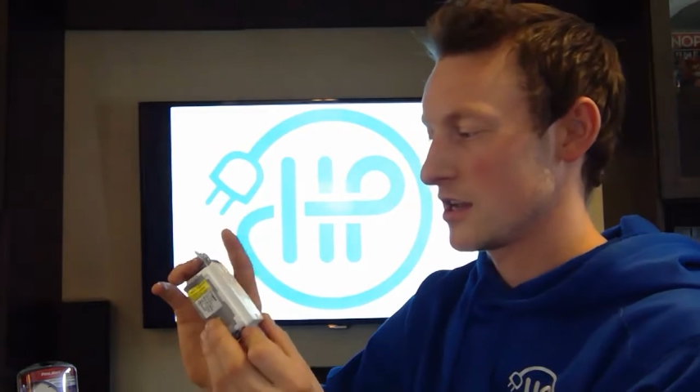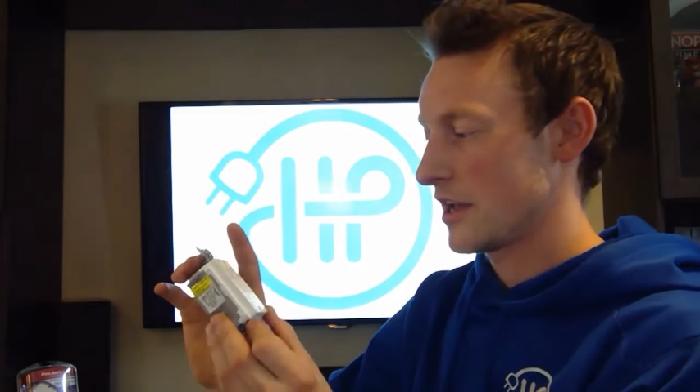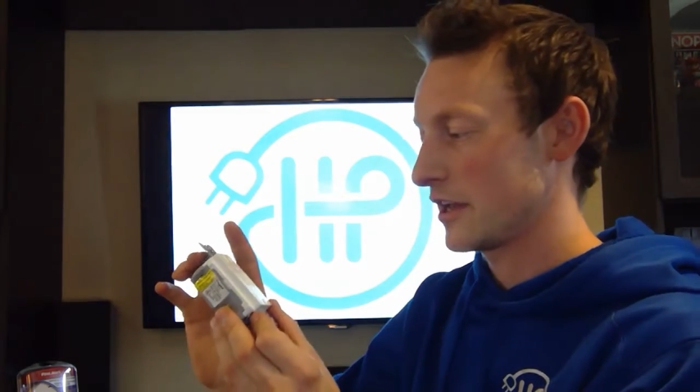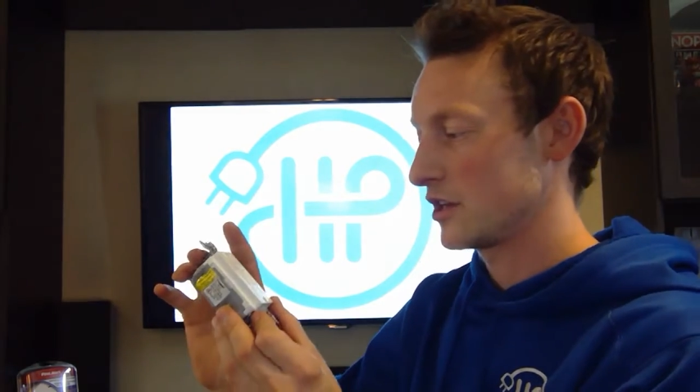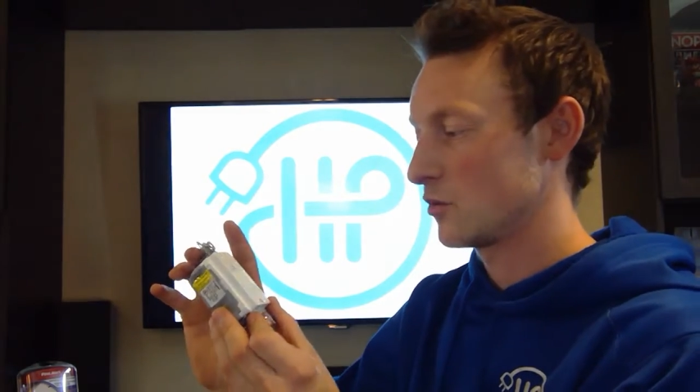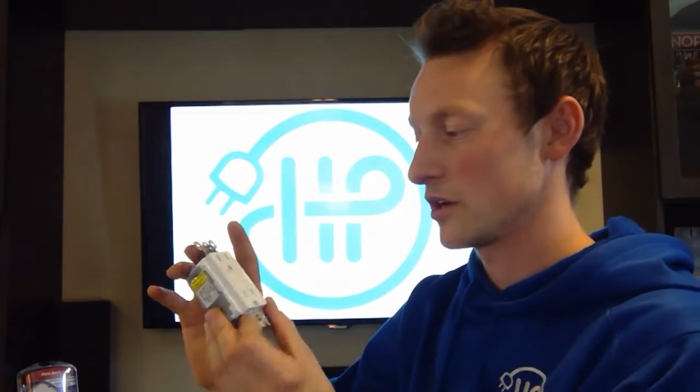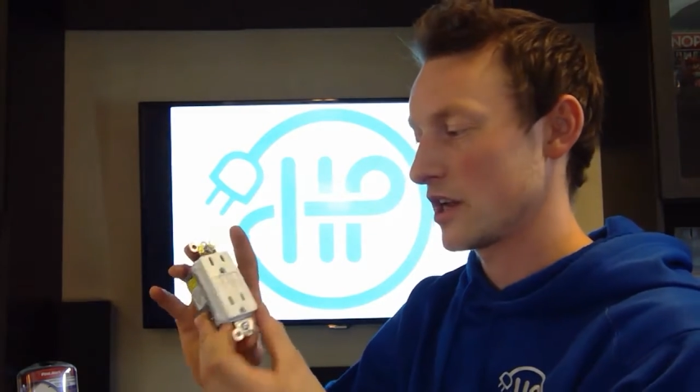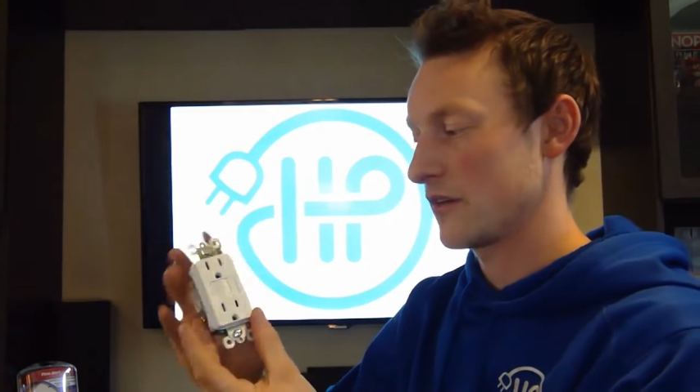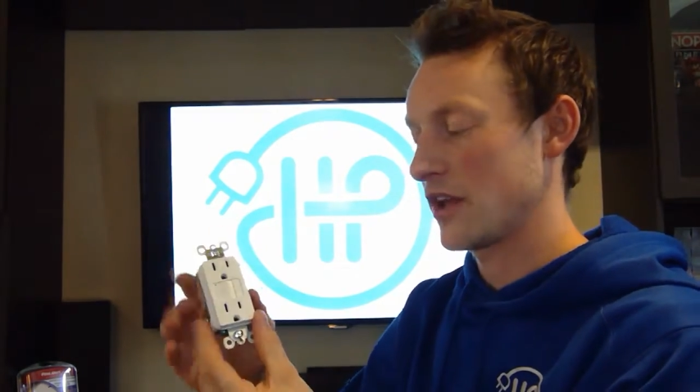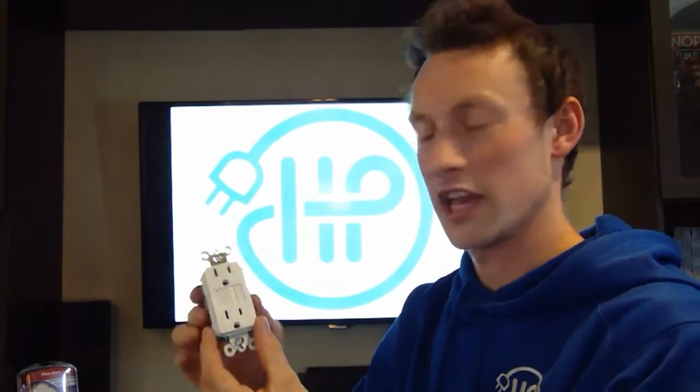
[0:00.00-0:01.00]
and you wouldn't
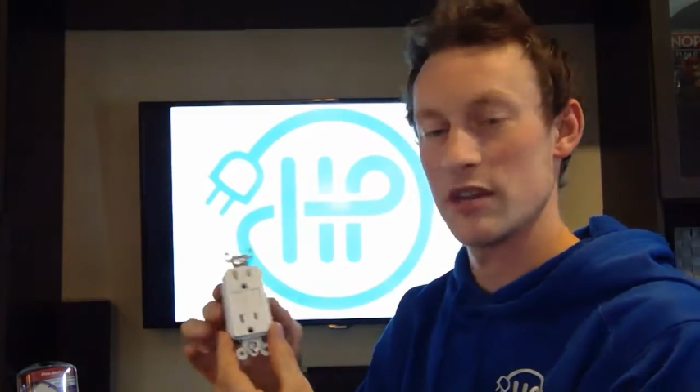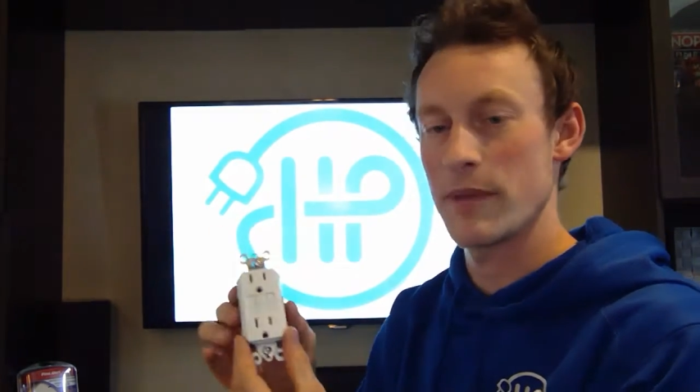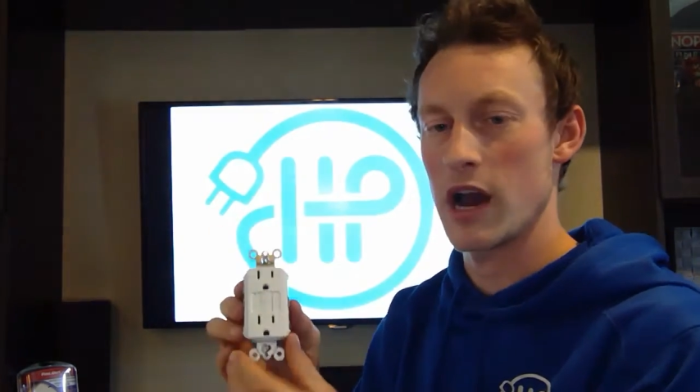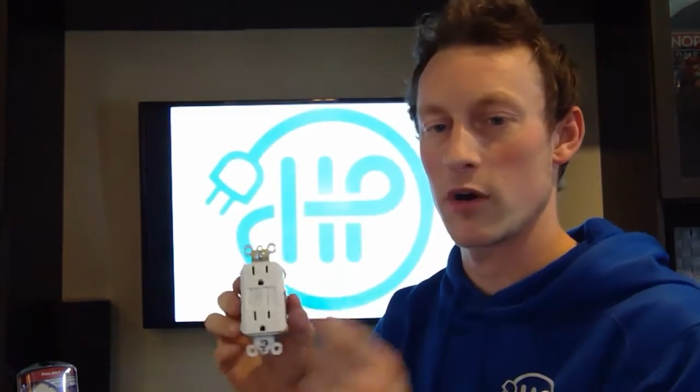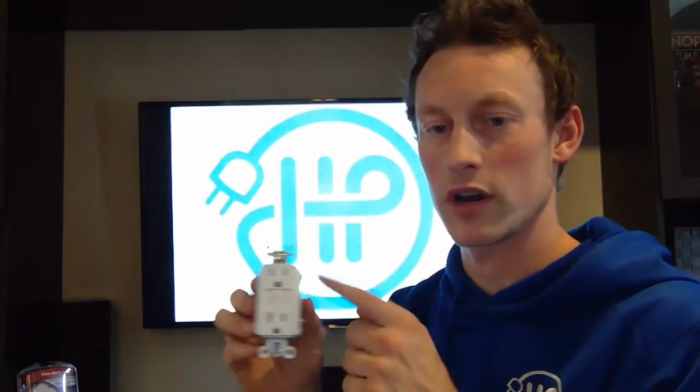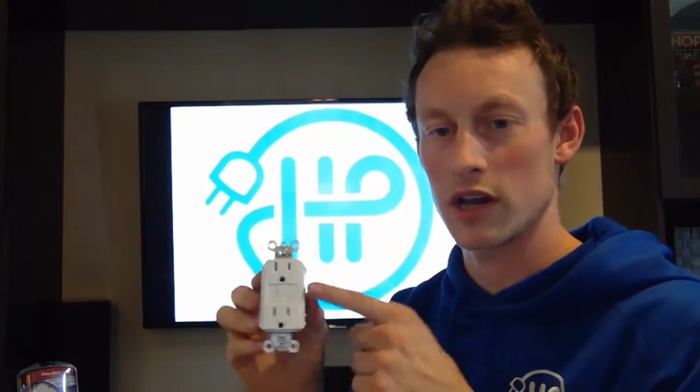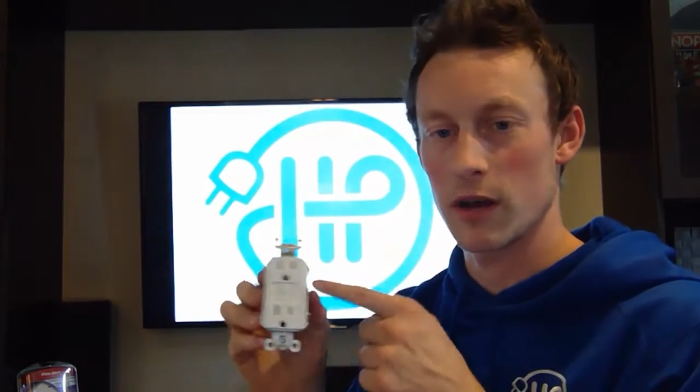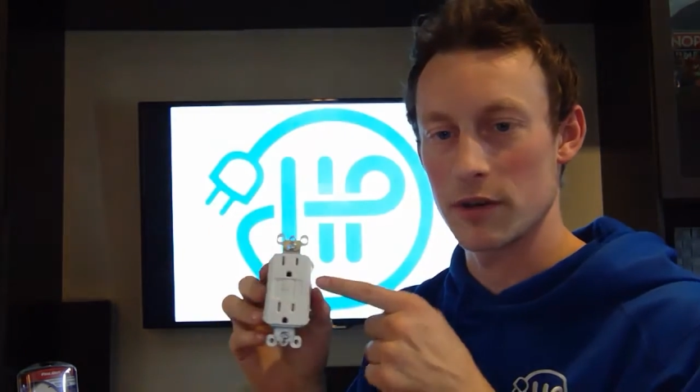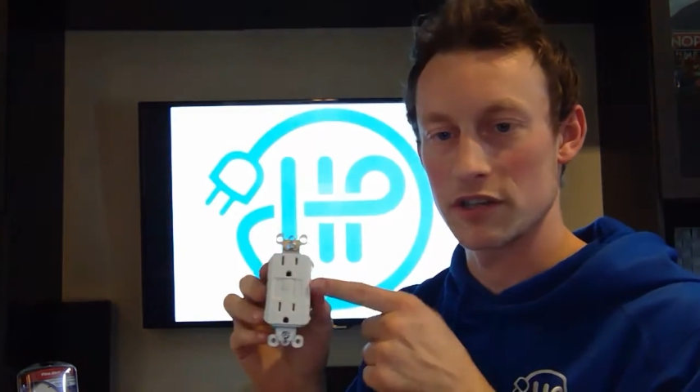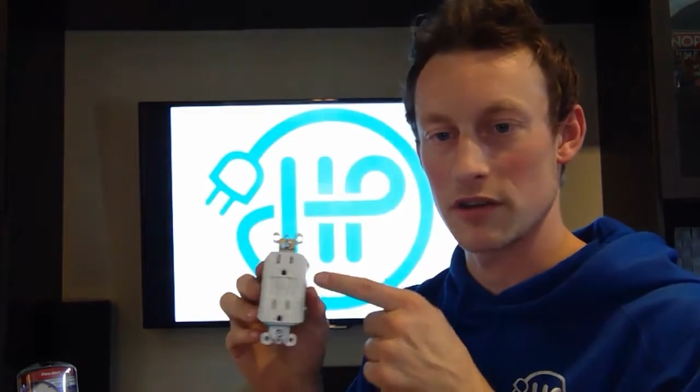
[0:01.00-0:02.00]
have any power
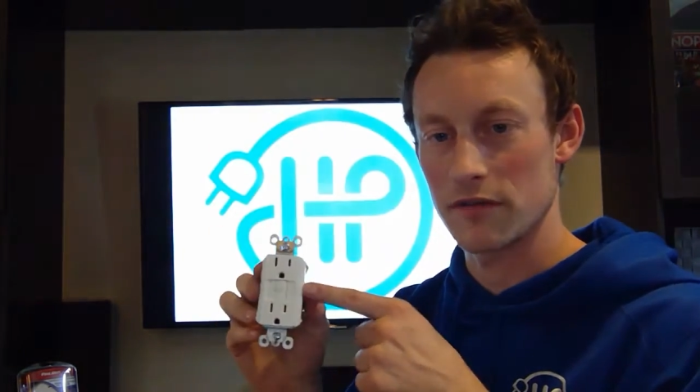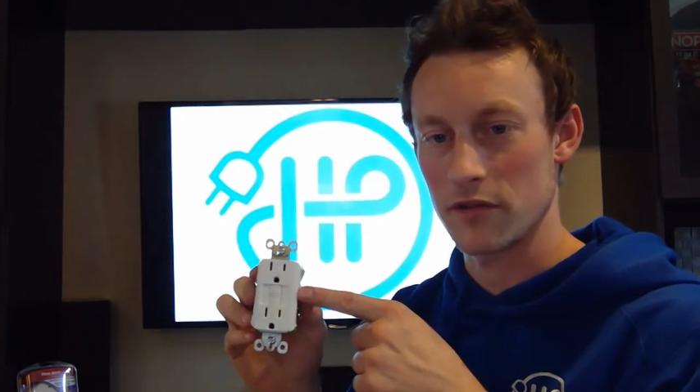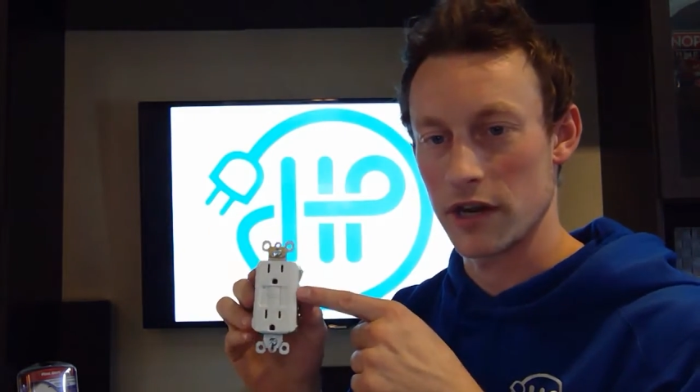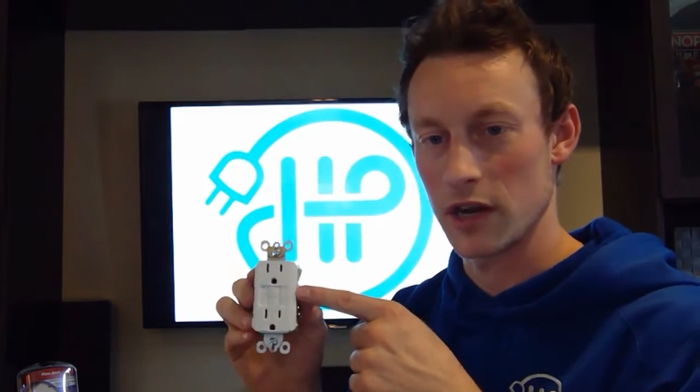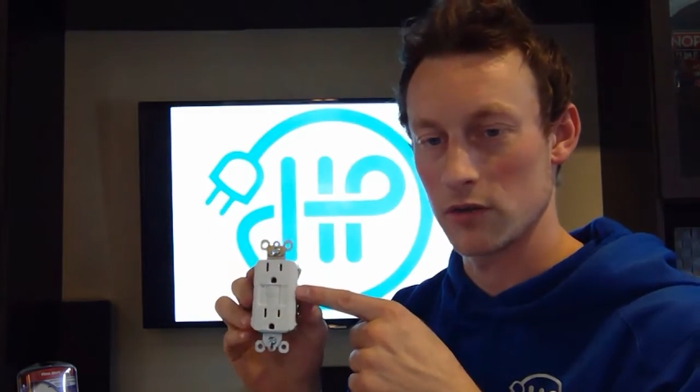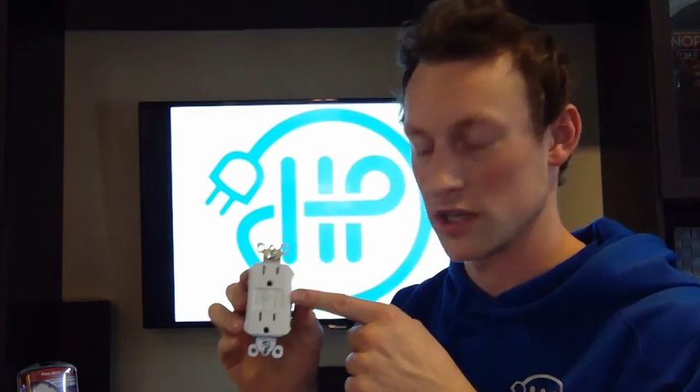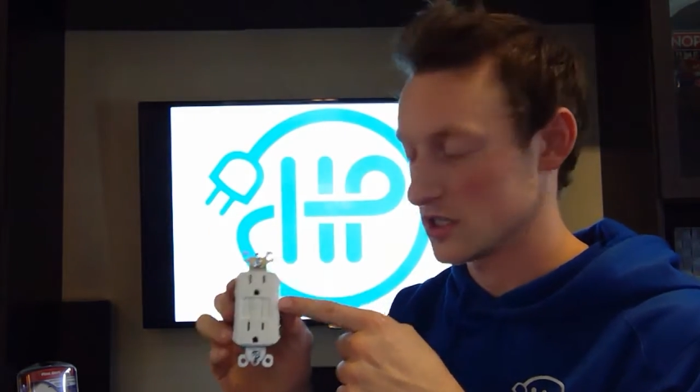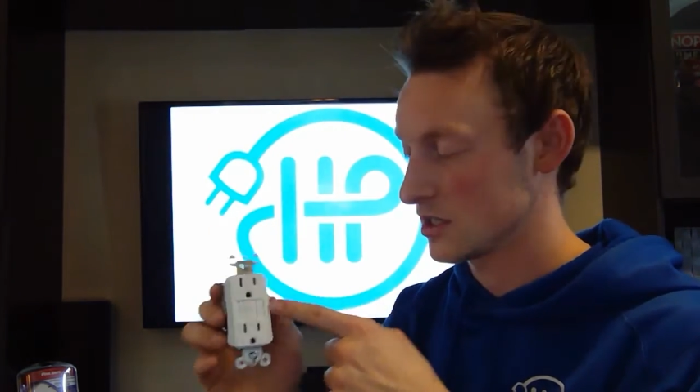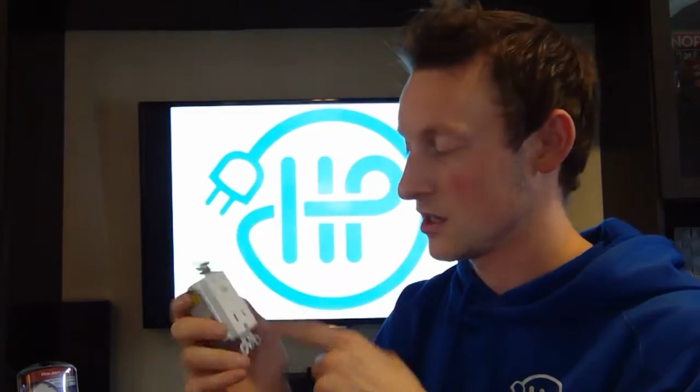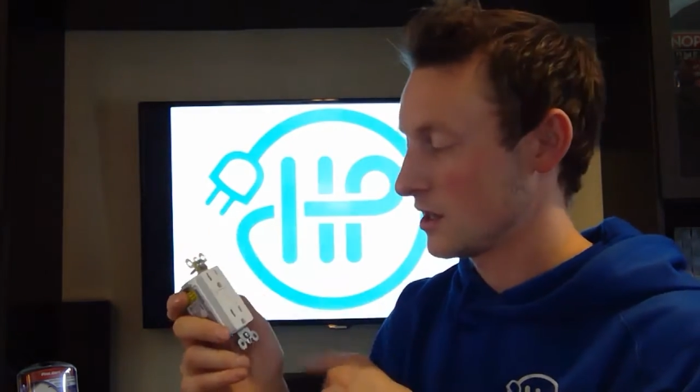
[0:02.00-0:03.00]
coming to the front outlets.